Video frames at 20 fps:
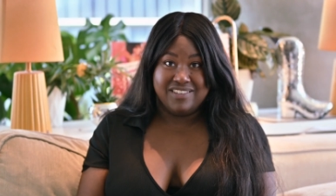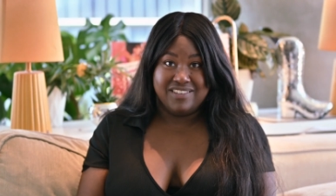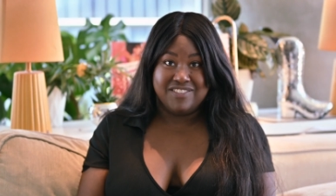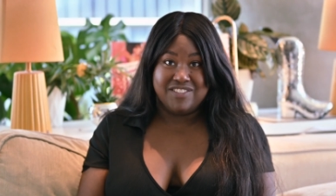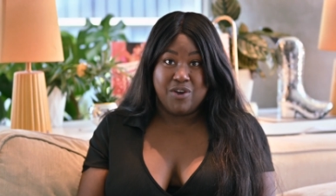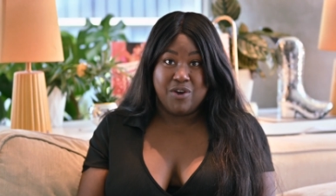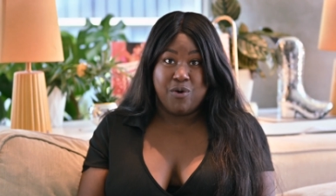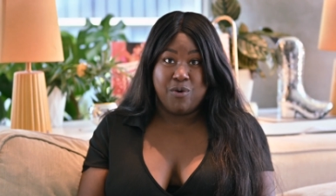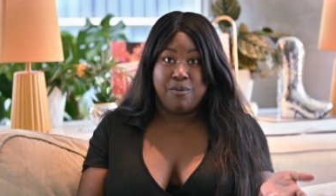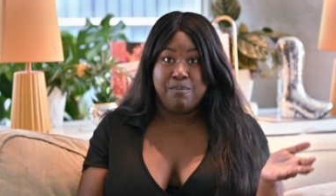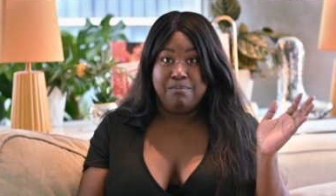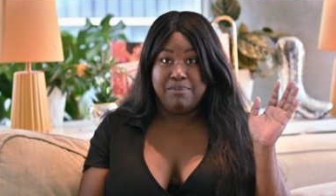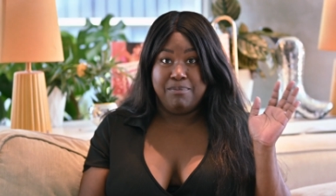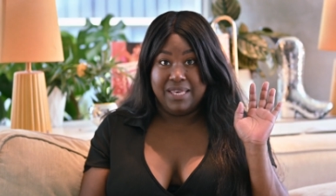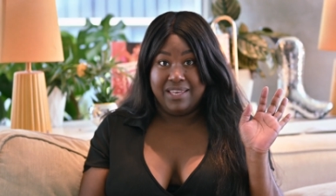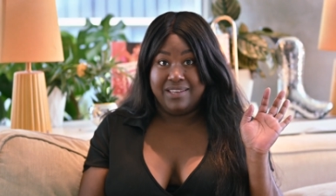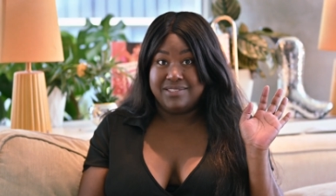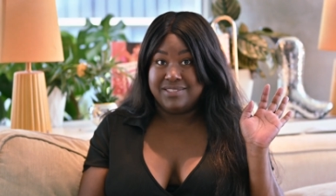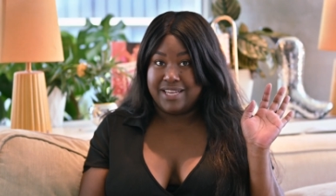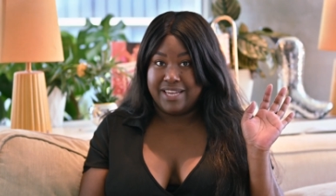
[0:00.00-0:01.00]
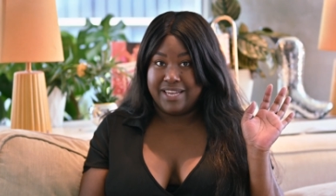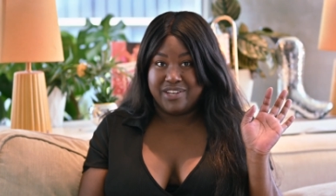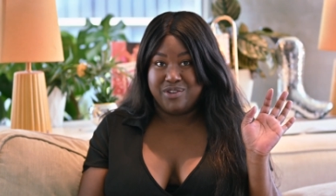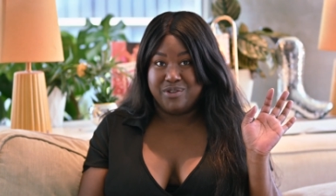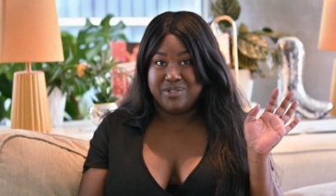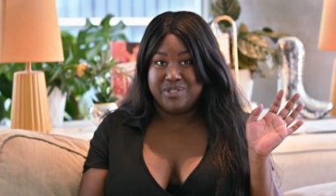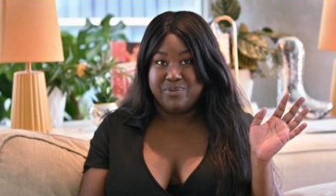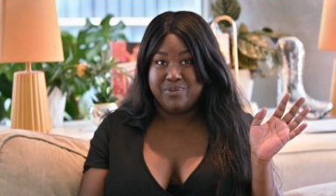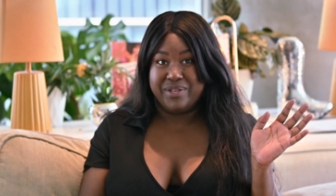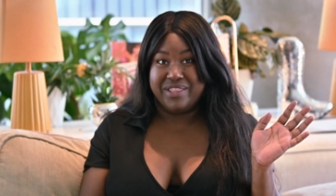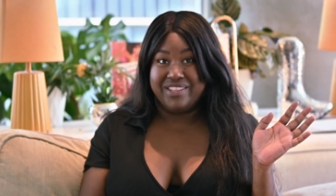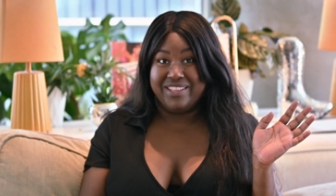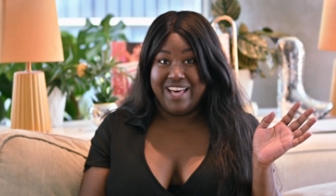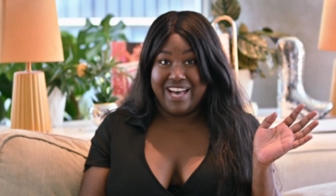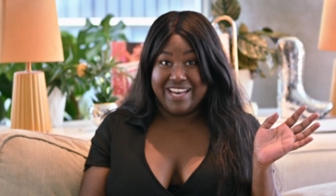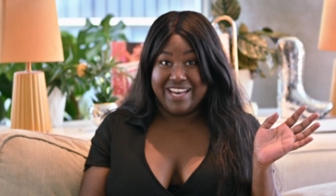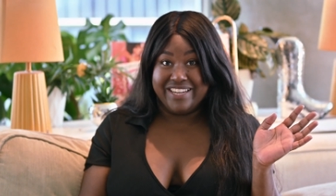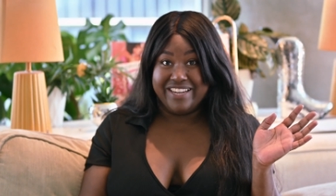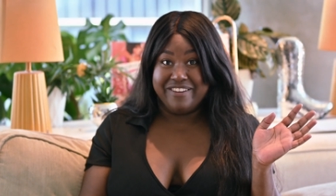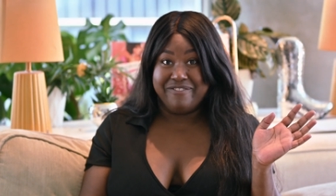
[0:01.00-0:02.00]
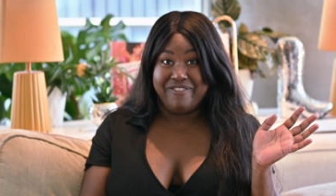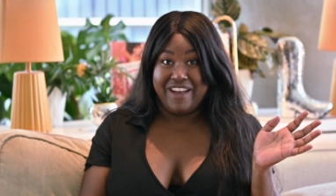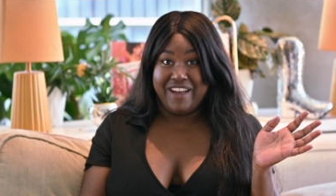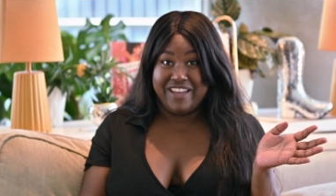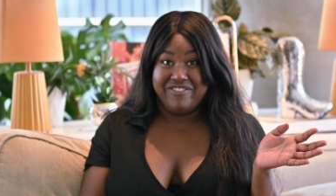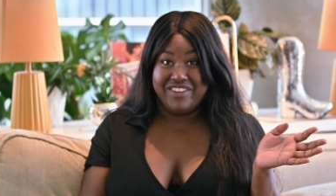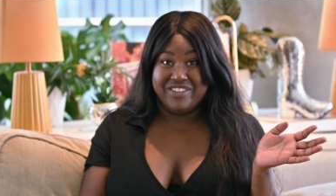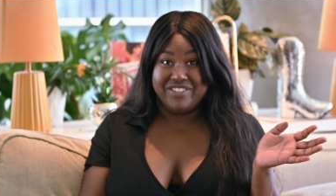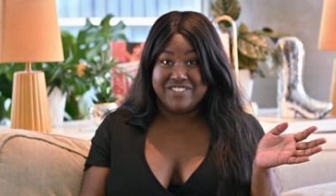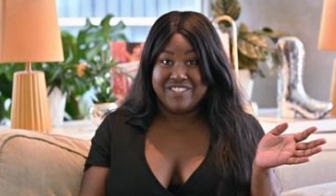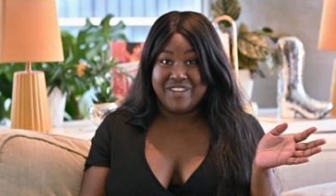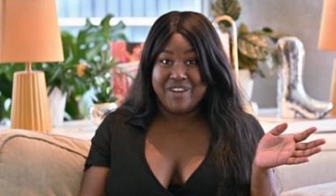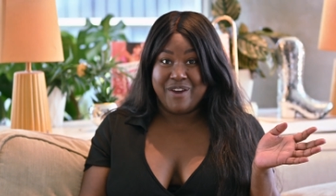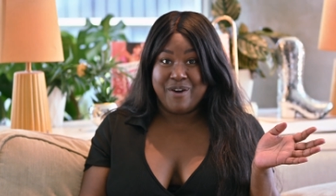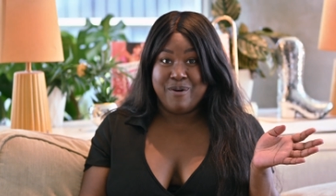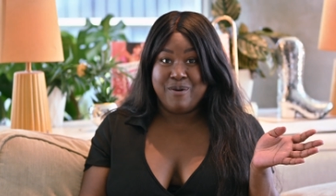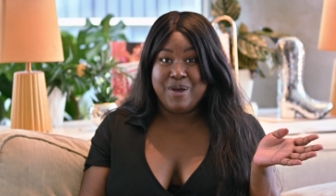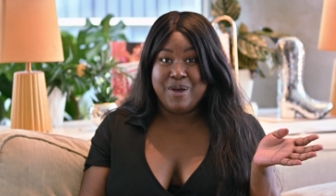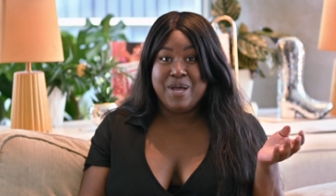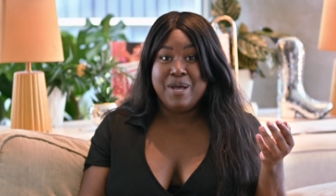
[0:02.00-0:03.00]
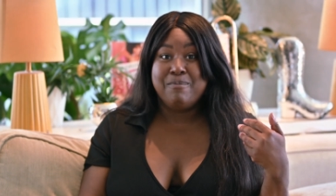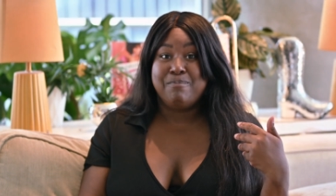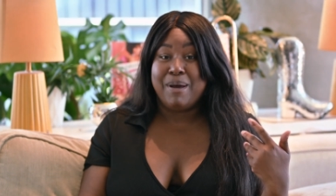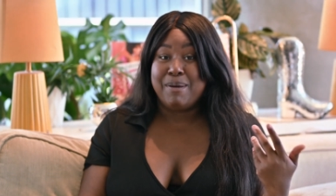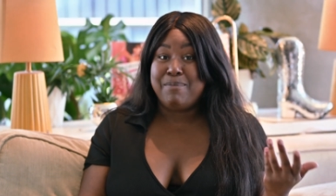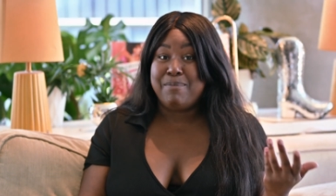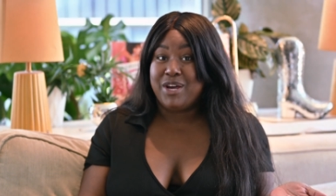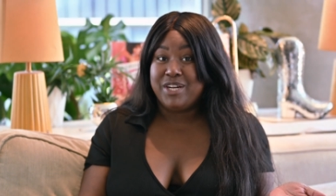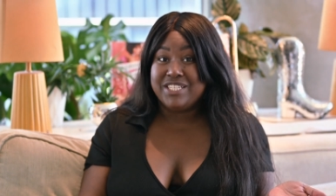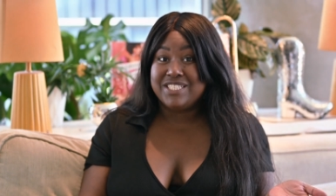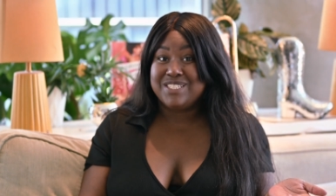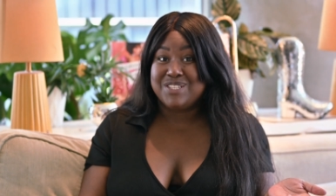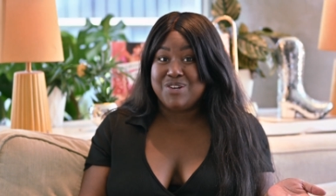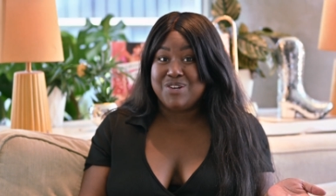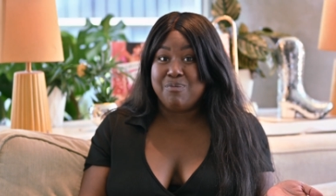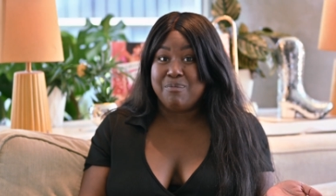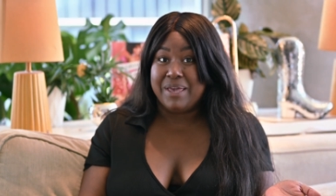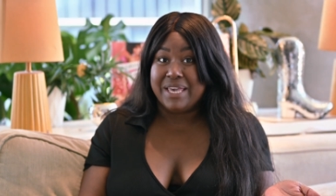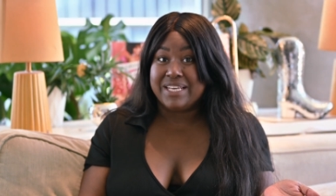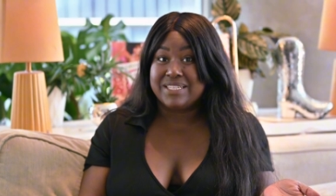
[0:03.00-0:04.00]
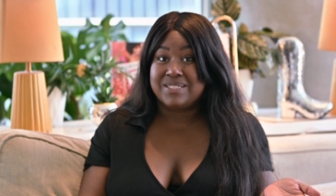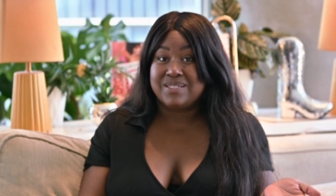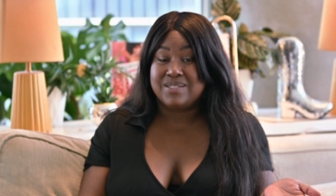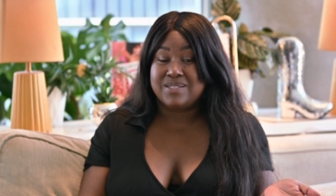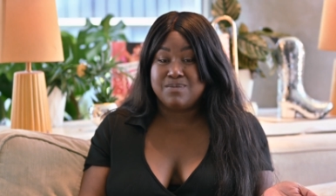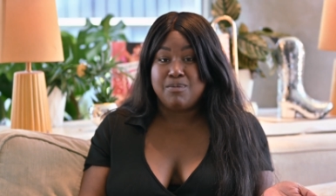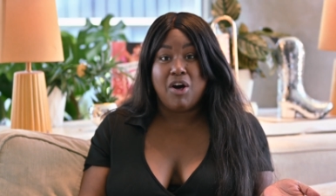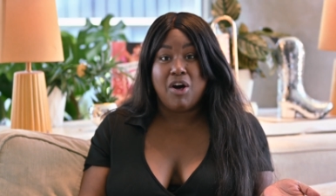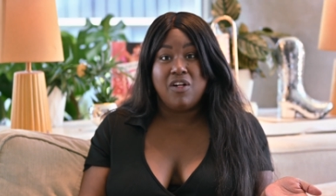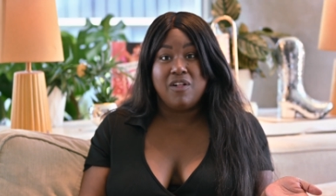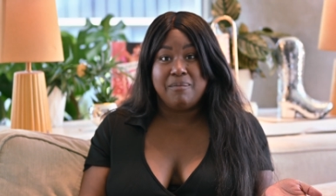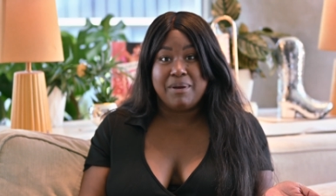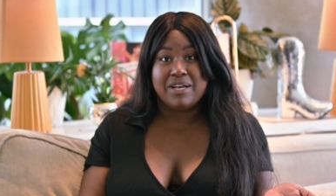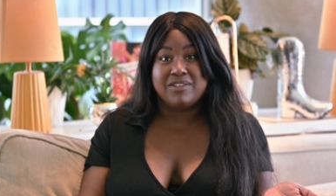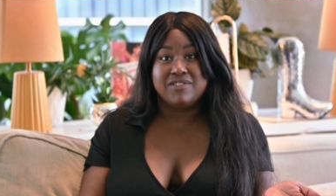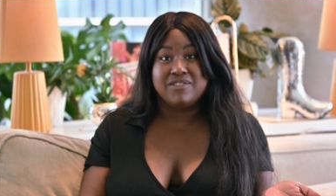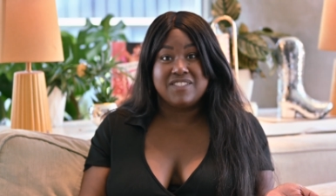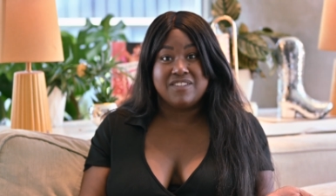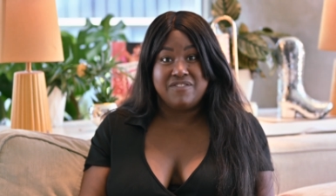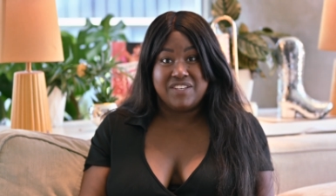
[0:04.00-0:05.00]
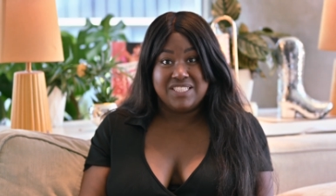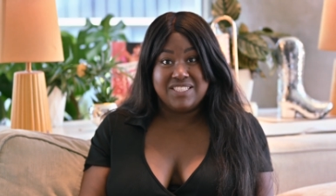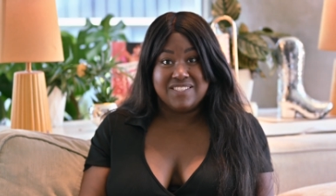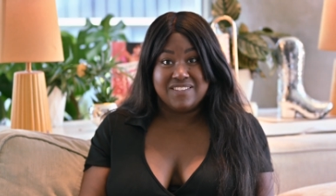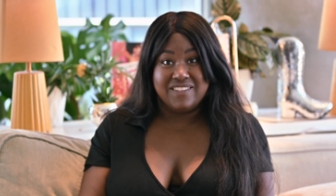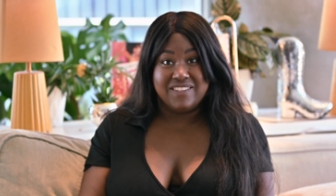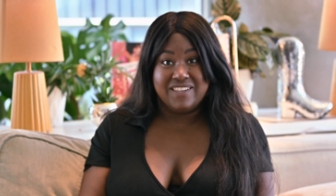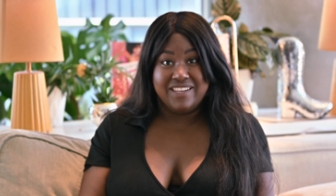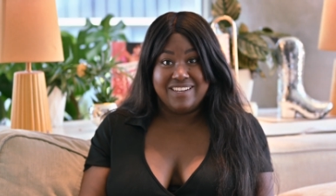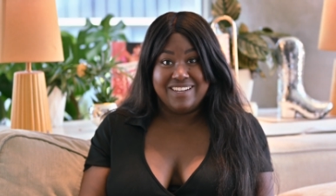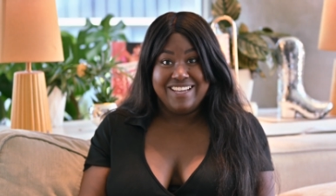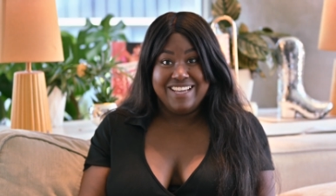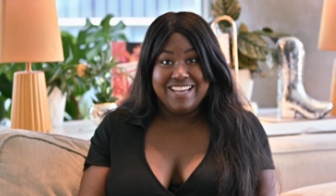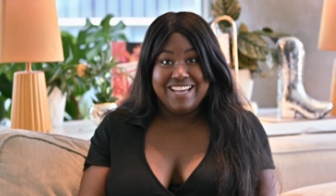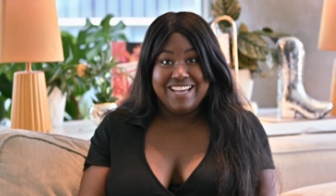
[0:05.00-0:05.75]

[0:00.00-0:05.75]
So me, diagnosed with LADA five years ago, my body still makes small amounts of insulin.